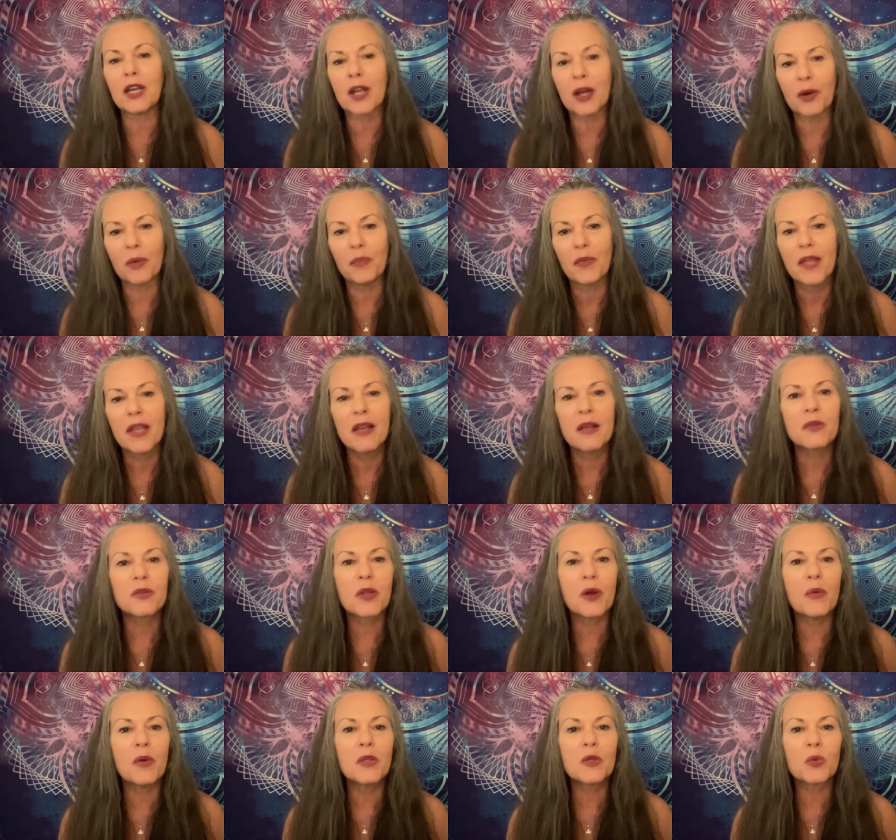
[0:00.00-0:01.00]
No.
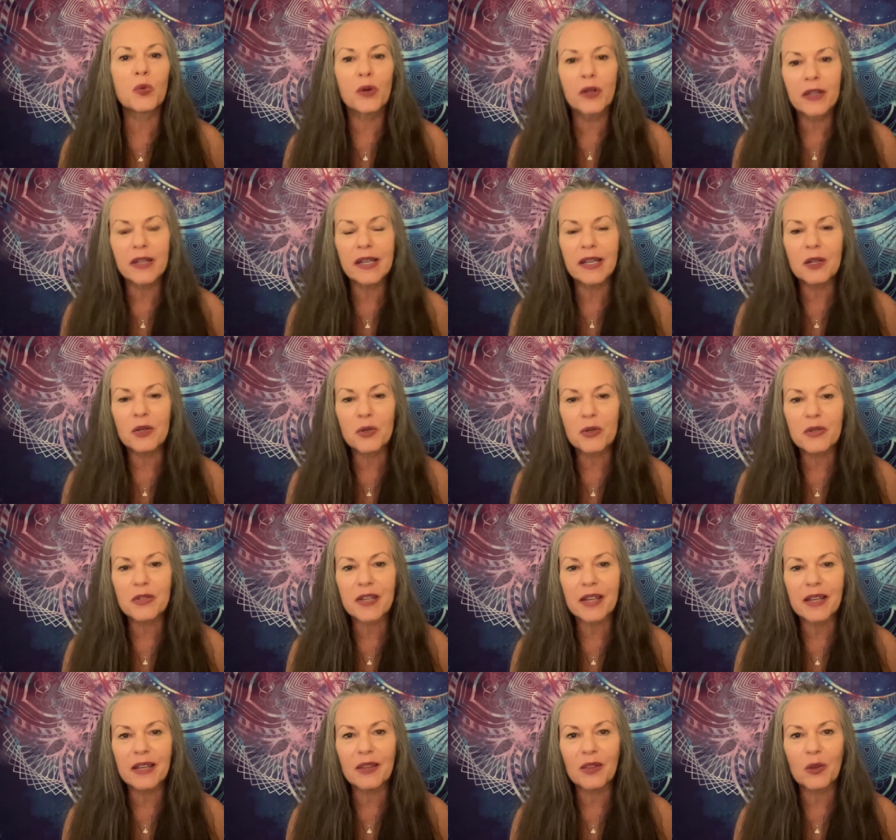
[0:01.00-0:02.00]
So it's really
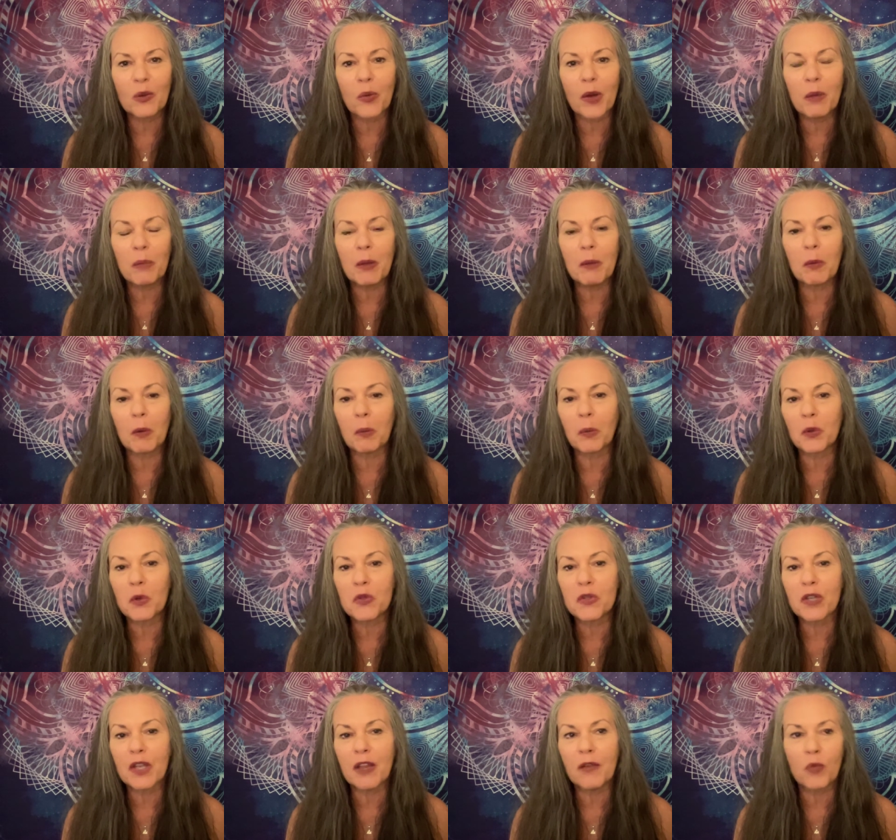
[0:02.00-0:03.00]
interesting the way people
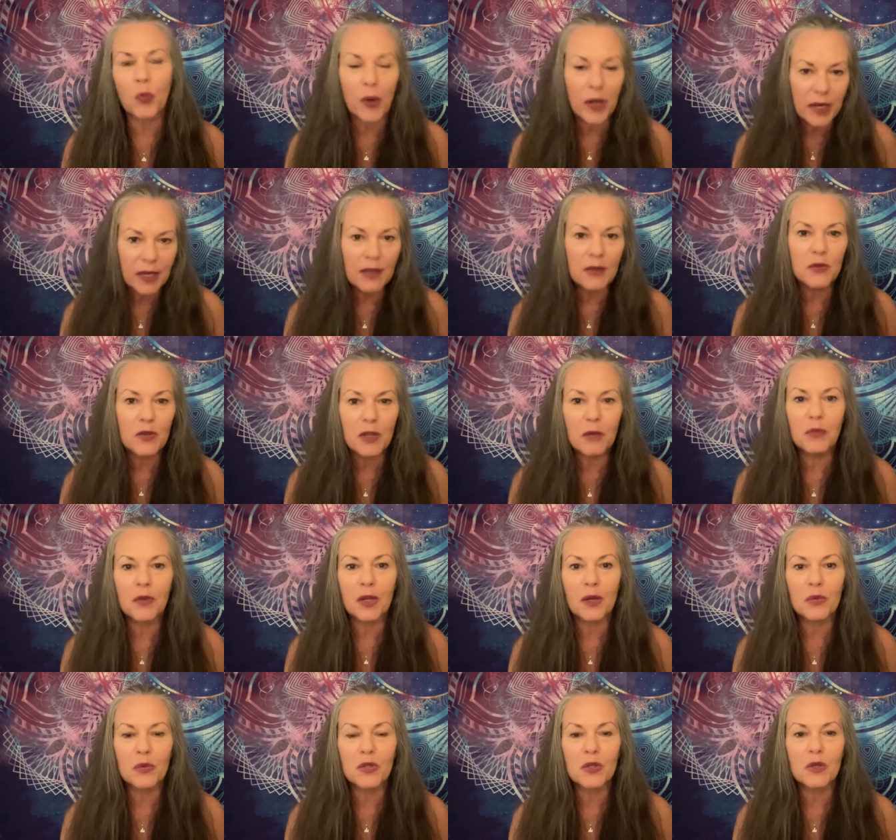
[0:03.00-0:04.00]
perceive what is
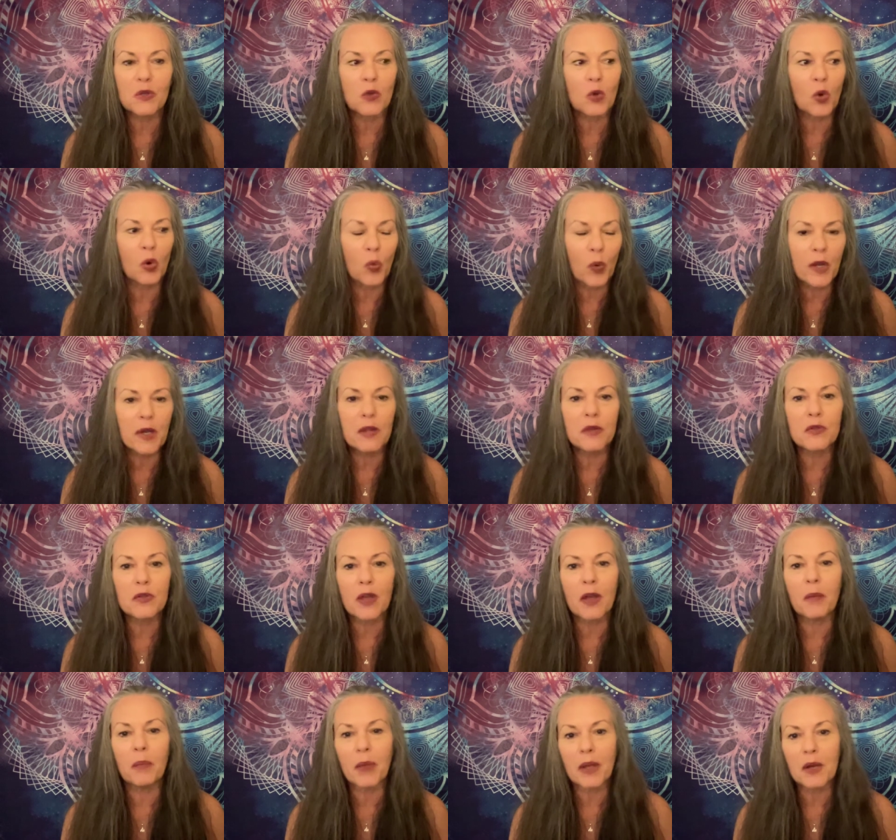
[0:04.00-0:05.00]
hypnosis or what is
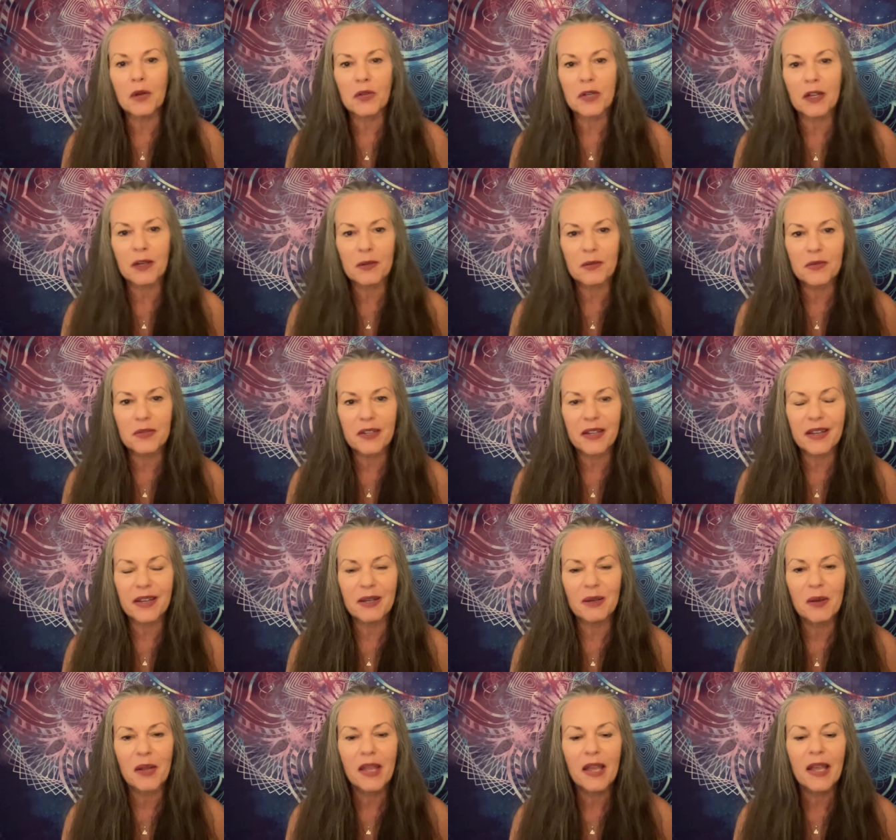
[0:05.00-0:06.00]
a meditative
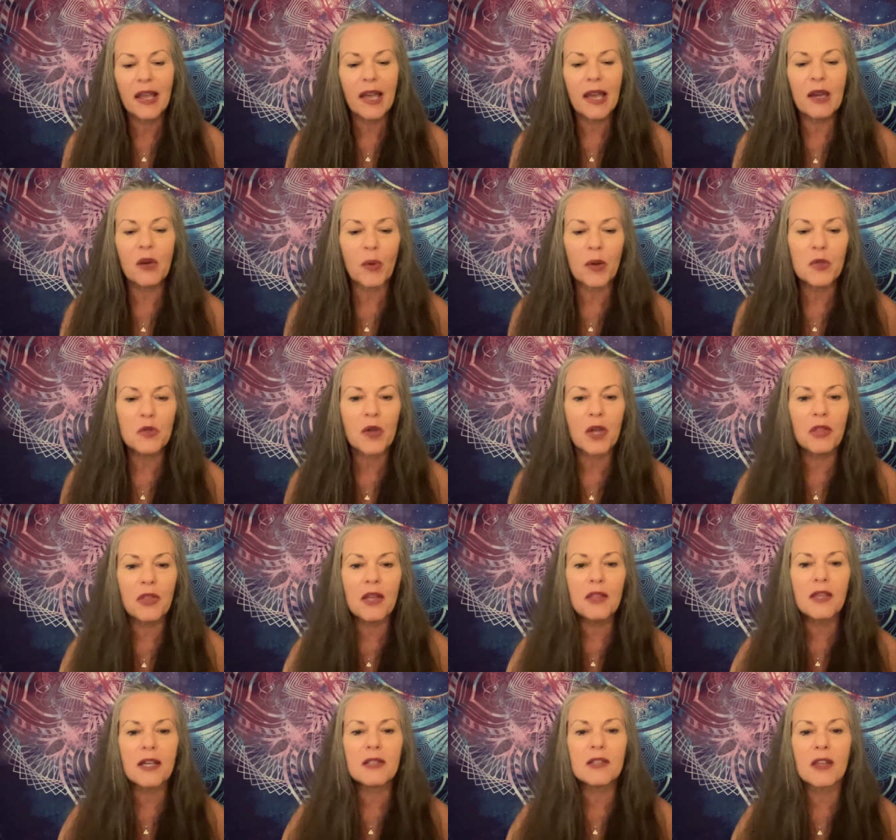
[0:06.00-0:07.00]
state. Anyway, so I
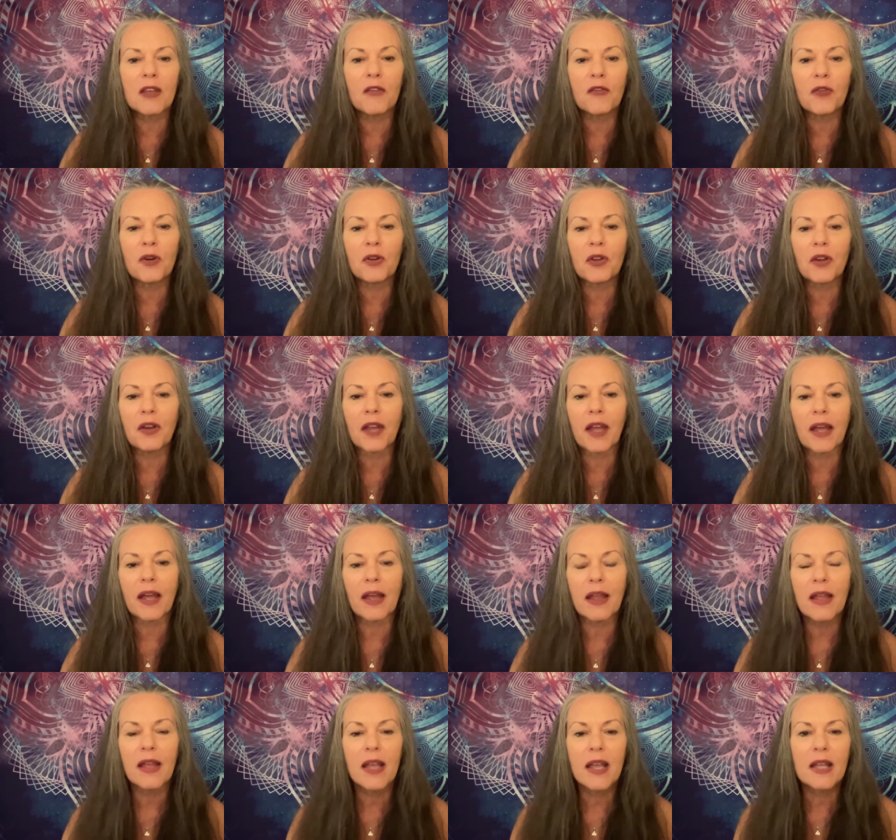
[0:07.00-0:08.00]
think that's it for
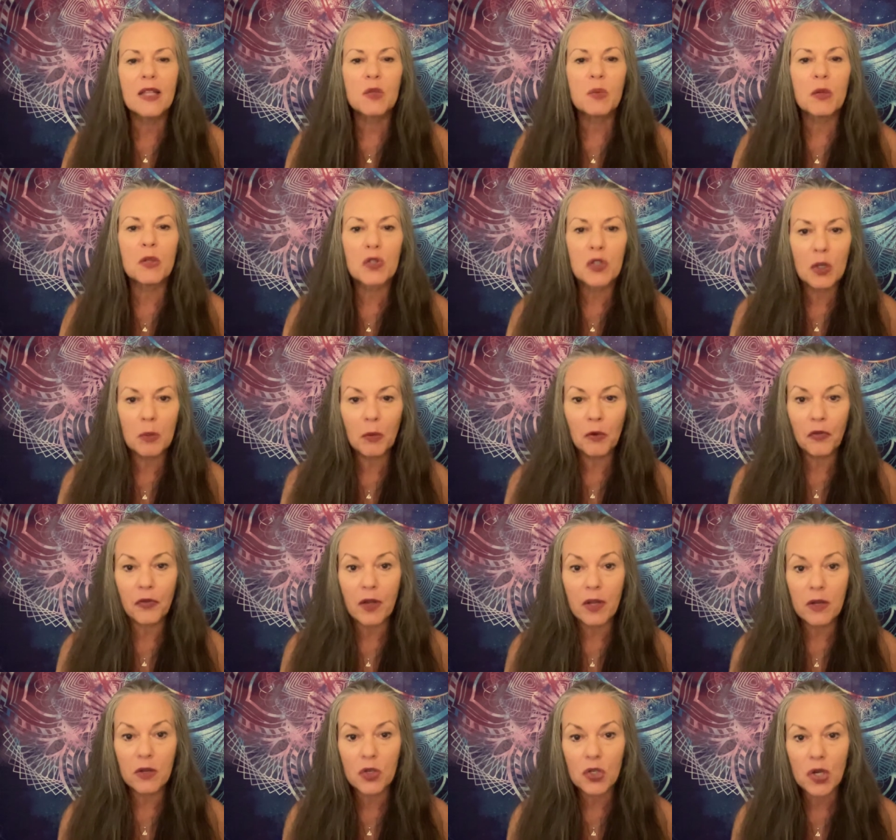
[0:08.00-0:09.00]
today. It's been super
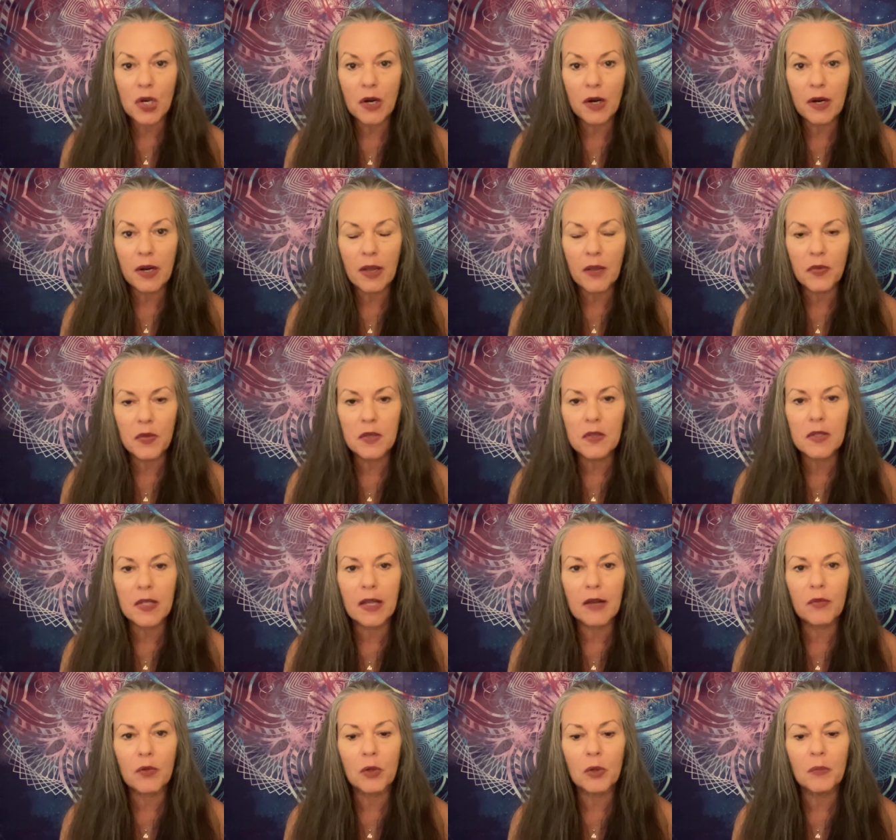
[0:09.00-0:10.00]
fun sharing at this
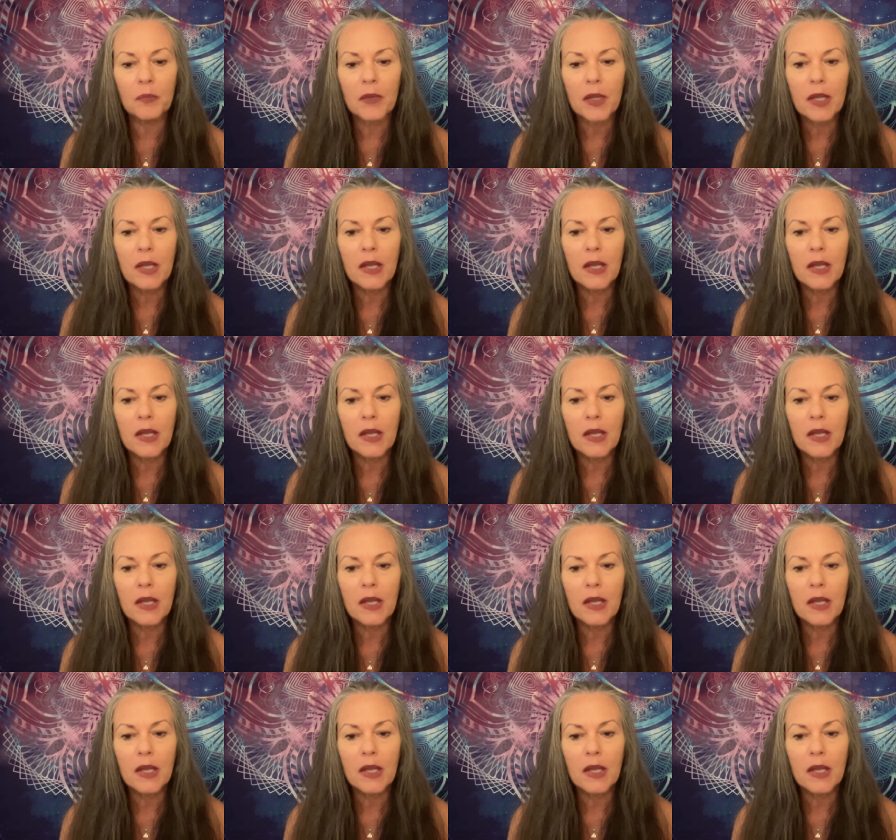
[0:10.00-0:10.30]
level.